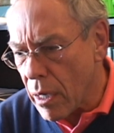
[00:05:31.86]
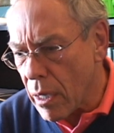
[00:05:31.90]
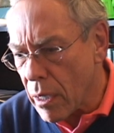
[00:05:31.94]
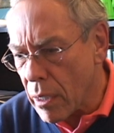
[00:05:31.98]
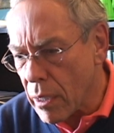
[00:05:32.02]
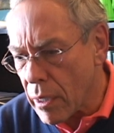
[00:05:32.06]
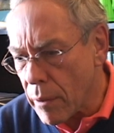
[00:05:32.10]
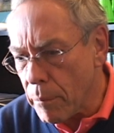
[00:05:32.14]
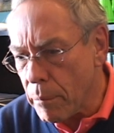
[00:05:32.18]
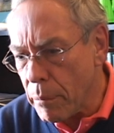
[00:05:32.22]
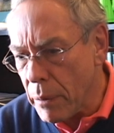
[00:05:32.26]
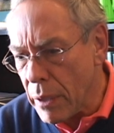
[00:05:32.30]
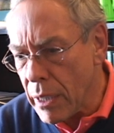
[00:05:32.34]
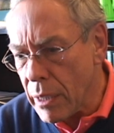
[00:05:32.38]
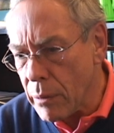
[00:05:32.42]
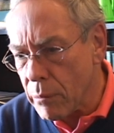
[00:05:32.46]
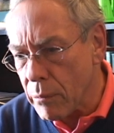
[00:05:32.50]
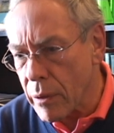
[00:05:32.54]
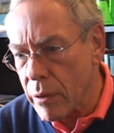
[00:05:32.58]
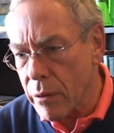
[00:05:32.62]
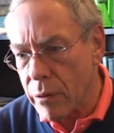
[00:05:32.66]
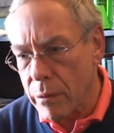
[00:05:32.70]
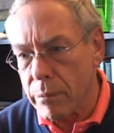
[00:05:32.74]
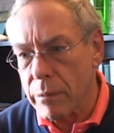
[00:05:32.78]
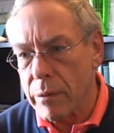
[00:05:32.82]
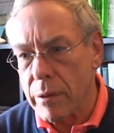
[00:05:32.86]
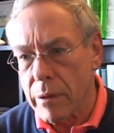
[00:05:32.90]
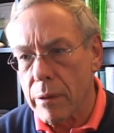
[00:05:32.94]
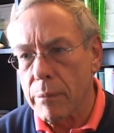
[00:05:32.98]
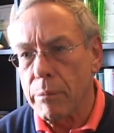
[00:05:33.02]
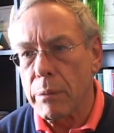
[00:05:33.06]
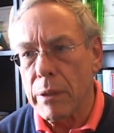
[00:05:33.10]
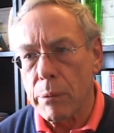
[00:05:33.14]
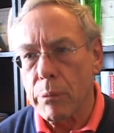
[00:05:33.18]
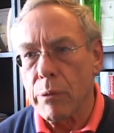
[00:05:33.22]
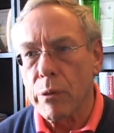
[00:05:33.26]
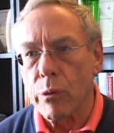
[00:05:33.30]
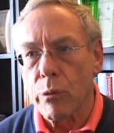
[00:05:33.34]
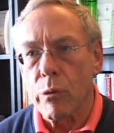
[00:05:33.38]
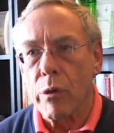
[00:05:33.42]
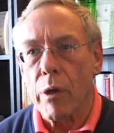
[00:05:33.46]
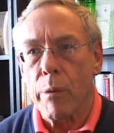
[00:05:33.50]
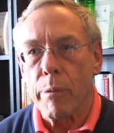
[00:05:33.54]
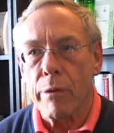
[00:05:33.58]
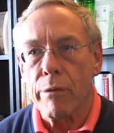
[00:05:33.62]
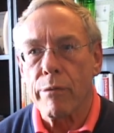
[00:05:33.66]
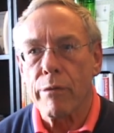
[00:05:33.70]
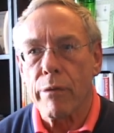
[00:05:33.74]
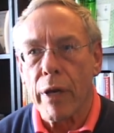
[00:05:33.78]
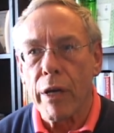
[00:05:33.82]
compete with the people who are
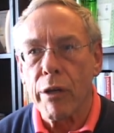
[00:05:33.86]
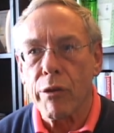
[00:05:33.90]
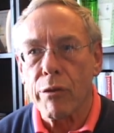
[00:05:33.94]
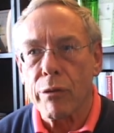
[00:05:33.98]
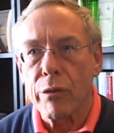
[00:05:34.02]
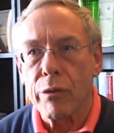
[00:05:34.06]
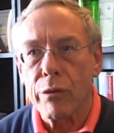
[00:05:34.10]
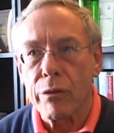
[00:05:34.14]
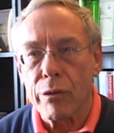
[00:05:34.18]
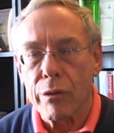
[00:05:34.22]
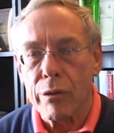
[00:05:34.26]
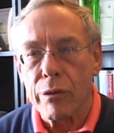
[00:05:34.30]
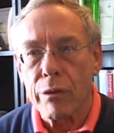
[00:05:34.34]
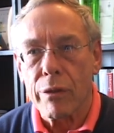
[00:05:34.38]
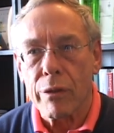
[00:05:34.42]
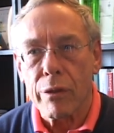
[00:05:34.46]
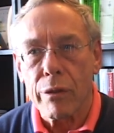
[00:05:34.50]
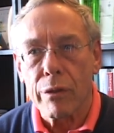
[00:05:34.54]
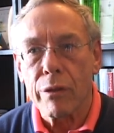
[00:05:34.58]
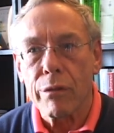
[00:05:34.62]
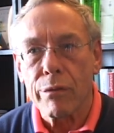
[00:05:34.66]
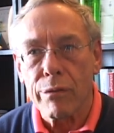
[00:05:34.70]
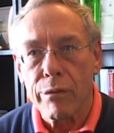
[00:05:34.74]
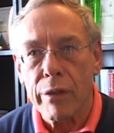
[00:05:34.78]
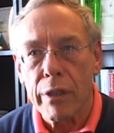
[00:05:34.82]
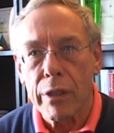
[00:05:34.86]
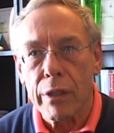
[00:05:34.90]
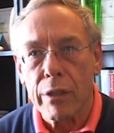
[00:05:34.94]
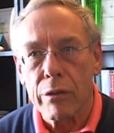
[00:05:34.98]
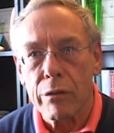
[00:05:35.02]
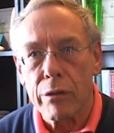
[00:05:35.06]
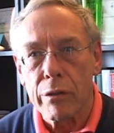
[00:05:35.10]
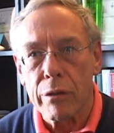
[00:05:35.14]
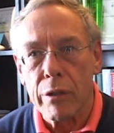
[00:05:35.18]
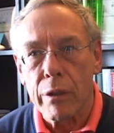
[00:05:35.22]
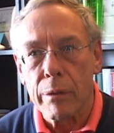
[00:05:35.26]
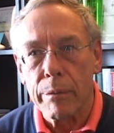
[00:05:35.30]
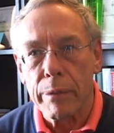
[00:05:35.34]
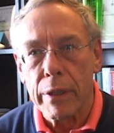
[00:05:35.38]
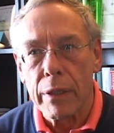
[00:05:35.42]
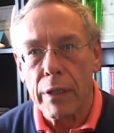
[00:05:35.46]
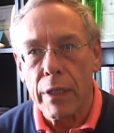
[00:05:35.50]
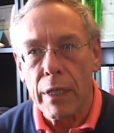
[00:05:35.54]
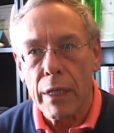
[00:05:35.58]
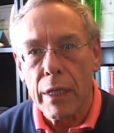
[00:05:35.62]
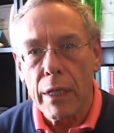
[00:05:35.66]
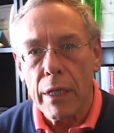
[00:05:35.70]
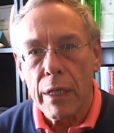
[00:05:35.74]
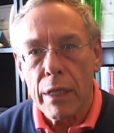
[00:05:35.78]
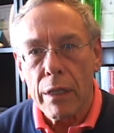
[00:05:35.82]
professionals in the field, but
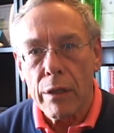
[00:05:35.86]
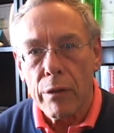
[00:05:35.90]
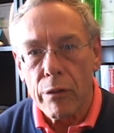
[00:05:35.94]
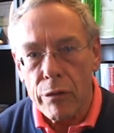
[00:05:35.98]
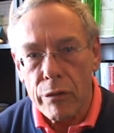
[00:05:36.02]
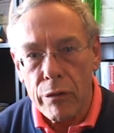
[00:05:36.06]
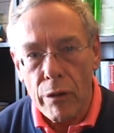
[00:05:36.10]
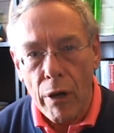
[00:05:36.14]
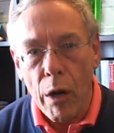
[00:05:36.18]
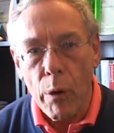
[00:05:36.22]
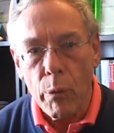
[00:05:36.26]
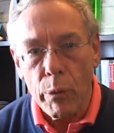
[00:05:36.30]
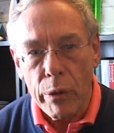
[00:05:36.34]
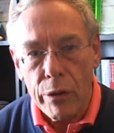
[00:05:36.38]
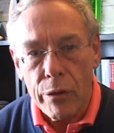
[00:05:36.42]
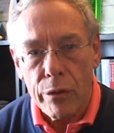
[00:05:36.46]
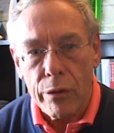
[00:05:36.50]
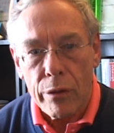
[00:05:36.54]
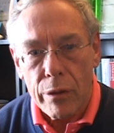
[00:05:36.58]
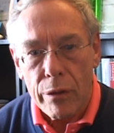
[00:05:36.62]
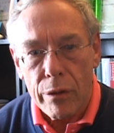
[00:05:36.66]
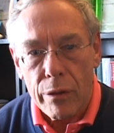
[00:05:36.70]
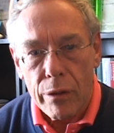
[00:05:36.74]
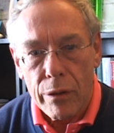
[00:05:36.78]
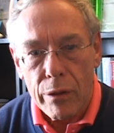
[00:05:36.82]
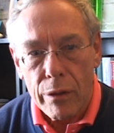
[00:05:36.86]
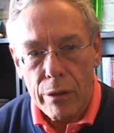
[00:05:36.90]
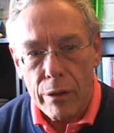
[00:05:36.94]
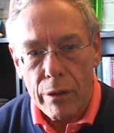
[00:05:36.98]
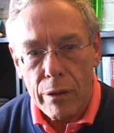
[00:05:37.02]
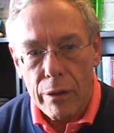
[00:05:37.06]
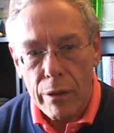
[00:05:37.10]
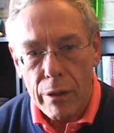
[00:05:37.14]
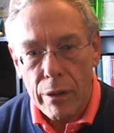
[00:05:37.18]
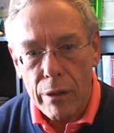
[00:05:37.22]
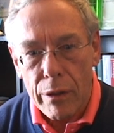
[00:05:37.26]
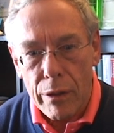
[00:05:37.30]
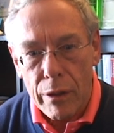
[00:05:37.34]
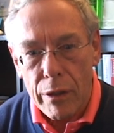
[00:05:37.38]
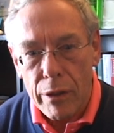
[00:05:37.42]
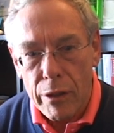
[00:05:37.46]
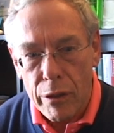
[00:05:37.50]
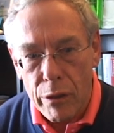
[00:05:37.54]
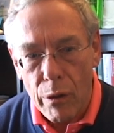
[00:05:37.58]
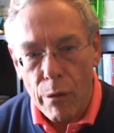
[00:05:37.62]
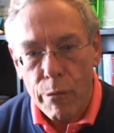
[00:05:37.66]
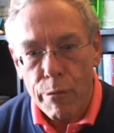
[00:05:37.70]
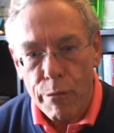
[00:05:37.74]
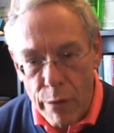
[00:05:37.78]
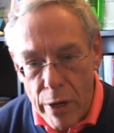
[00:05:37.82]
there's always
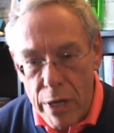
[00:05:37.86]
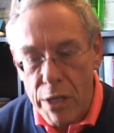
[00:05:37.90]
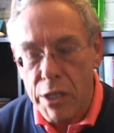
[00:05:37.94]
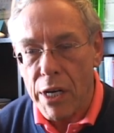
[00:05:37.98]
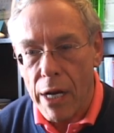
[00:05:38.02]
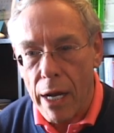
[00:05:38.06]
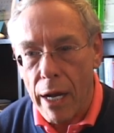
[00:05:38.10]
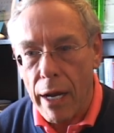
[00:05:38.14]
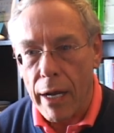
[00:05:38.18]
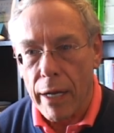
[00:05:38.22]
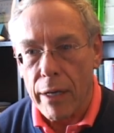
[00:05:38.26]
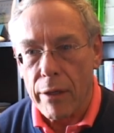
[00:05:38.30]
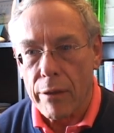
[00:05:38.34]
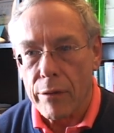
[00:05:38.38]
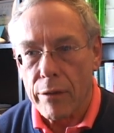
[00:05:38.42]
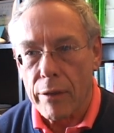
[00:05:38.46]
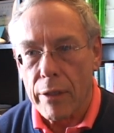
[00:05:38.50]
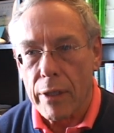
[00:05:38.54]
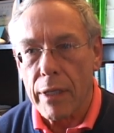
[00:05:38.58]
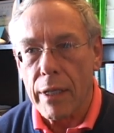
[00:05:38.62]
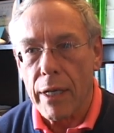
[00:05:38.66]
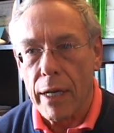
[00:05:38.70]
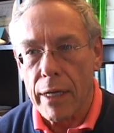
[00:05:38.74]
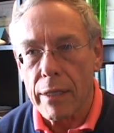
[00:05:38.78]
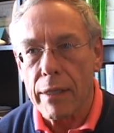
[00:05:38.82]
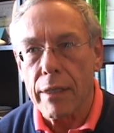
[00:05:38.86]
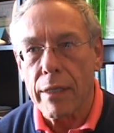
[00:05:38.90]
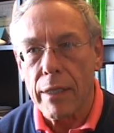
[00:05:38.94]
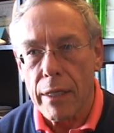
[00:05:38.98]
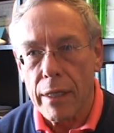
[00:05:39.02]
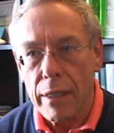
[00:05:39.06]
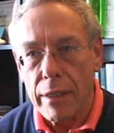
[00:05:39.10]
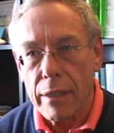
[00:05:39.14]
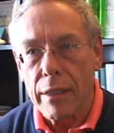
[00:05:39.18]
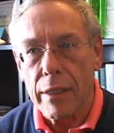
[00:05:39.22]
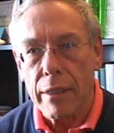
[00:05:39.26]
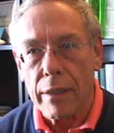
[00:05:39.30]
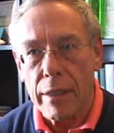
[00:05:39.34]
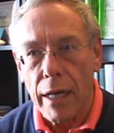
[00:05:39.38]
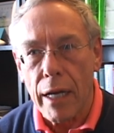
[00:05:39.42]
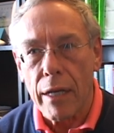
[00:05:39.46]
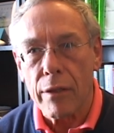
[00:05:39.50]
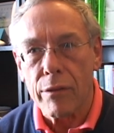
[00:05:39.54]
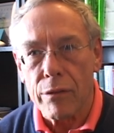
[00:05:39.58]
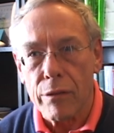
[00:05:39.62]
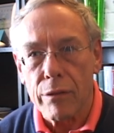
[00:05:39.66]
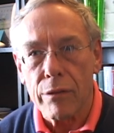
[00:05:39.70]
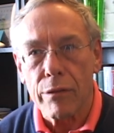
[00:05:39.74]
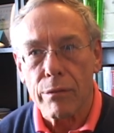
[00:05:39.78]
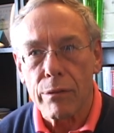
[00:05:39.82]
fresh eyes, and I think that
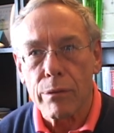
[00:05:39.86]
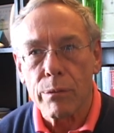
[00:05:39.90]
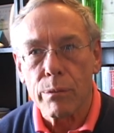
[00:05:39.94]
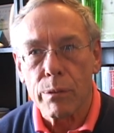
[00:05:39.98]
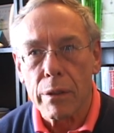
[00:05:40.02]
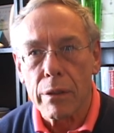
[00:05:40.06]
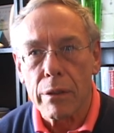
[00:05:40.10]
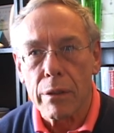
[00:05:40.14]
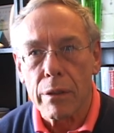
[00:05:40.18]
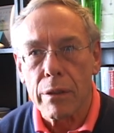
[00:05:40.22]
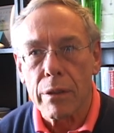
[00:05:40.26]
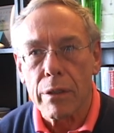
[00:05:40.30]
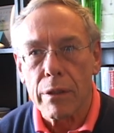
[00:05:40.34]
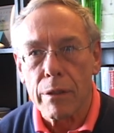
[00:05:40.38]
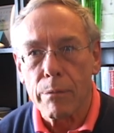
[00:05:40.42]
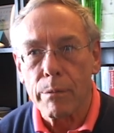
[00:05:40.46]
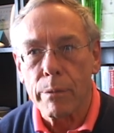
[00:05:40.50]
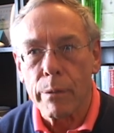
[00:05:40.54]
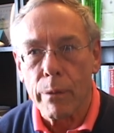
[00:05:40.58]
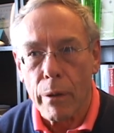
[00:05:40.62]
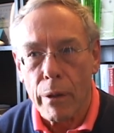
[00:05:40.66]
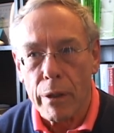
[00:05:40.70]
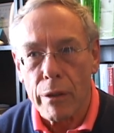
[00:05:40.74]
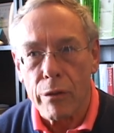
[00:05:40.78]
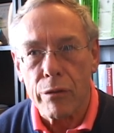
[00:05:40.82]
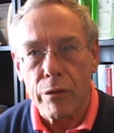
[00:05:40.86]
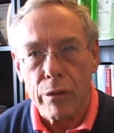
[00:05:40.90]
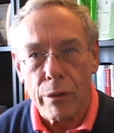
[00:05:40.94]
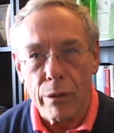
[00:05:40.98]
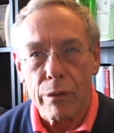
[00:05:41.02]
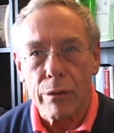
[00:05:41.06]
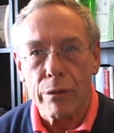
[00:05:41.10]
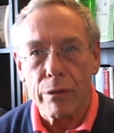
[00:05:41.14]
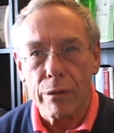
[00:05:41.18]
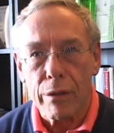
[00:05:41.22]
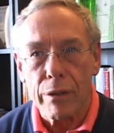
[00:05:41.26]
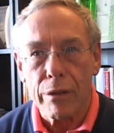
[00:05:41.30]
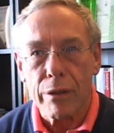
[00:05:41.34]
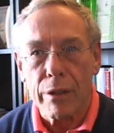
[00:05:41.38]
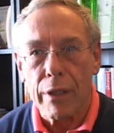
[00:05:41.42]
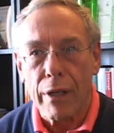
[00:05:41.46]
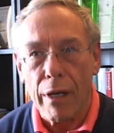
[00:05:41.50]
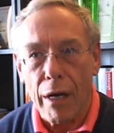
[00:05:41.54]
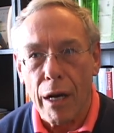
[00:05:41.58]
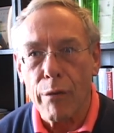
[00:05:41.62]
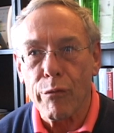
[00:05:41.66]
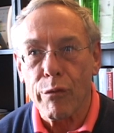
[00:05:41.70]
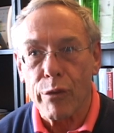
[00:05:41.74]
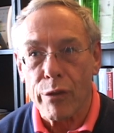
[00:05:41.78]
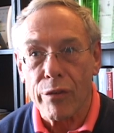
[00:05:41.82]
that's really important. So the
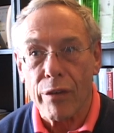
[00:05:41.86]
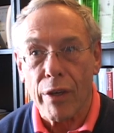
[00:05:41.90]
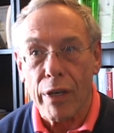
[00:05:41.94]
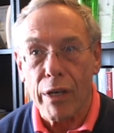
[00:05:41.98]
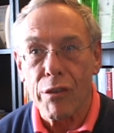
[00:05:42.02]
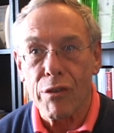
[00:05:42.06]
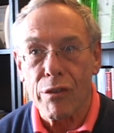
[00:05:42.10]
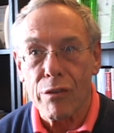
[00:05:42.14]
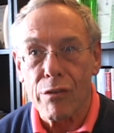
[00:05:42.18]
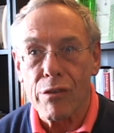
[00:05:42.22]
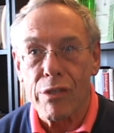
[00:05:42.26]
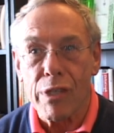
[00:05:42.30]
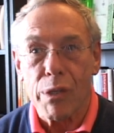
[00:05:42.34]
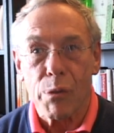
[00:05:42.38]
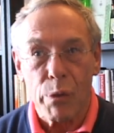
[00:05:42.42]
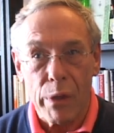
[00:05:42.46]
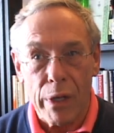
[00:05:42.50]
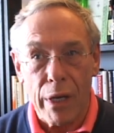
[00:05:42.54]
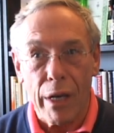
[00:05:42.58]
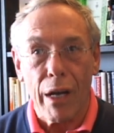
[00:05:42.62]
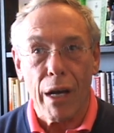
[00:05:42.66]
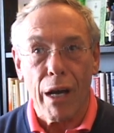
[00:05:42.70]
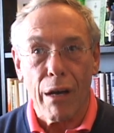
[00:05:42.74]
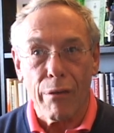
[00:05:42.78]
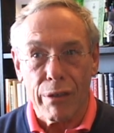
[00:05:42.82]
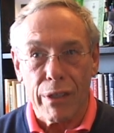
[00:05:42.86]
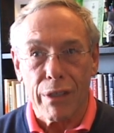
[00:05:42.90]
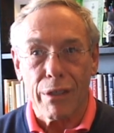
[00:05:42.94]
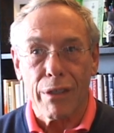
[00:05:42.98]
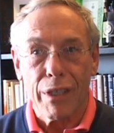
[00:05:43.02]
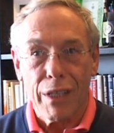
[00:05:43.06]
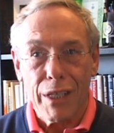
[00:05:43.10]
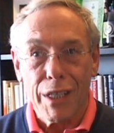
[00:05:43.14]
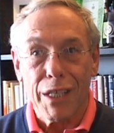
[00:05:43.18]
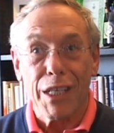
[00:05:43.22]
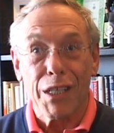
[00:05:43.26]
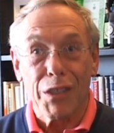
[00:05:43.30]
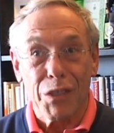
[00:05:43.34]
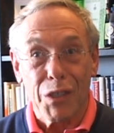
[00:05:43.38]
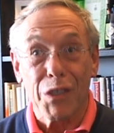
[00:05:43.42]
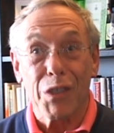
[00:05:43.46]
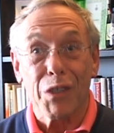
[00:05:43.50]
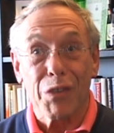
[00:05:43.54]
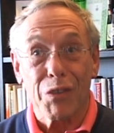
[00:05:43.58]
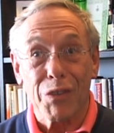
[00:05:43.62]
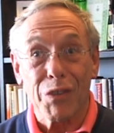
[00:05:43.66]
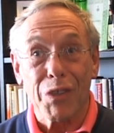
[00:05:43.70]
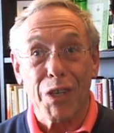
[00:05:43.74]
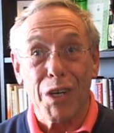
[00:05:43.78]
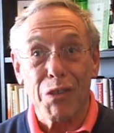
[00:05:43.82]
conversations that we have in the
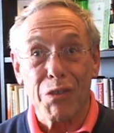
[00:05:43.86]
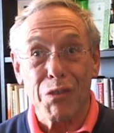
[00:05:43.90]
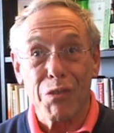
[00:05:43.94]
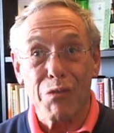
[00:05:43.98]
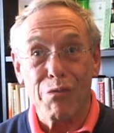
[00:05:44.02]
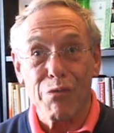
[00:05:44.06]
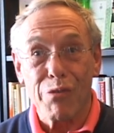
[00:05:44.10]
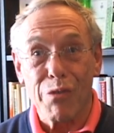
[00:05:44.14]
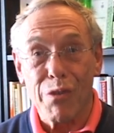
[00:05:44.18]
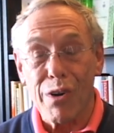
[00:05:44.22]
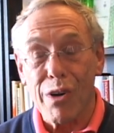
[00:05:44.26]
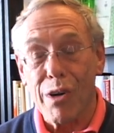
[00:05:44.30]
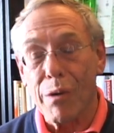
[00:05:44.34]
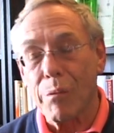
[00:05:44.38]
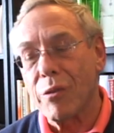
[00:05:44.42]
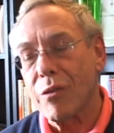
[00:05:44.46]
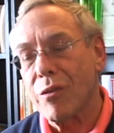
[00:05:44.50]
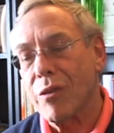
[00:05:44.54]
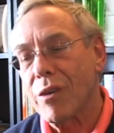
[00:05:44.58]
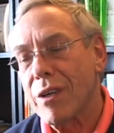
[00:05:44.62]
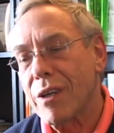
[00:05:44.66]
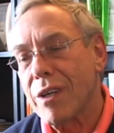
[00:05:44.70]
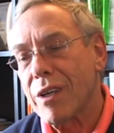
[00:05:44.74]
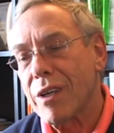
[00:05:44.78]
discussion forums,